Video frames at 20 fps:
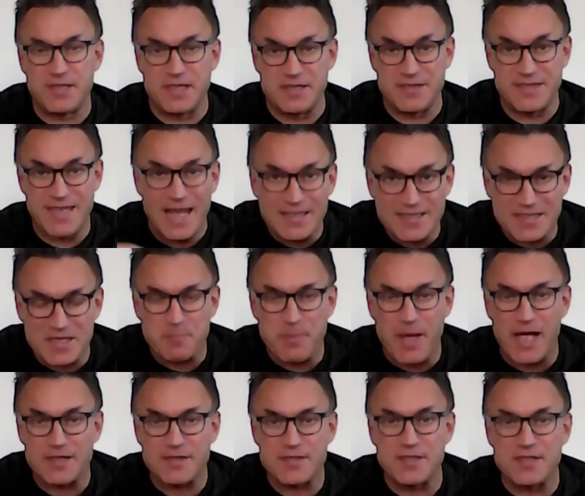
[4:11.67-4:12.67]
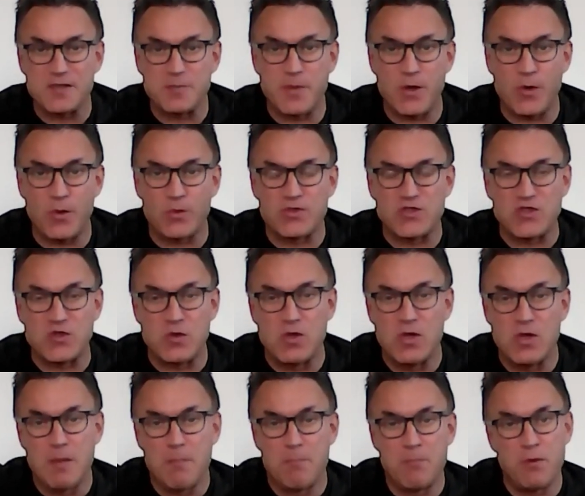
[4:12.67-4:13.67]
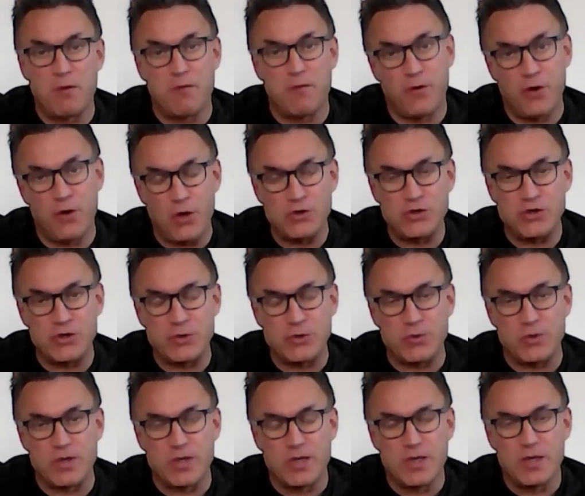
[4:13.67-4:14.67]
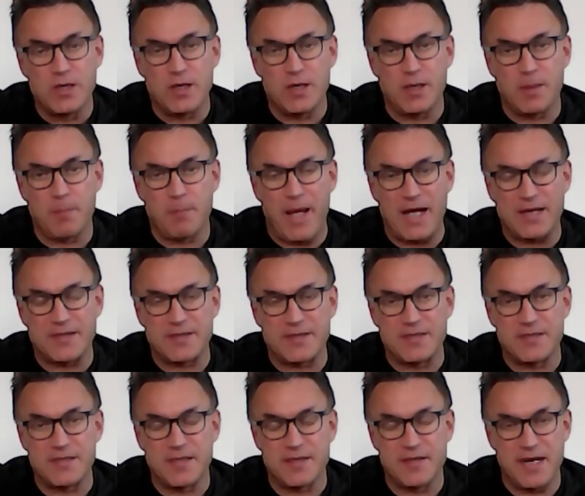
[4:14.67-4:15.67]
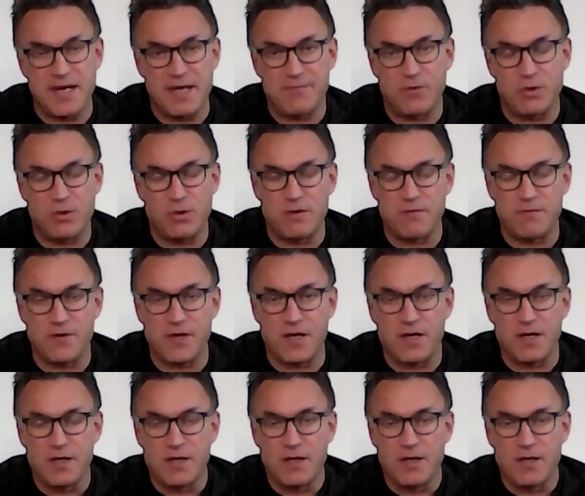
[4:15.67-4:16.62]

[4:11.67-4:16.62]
syntactic patterns, but also morphological patterns, and the level of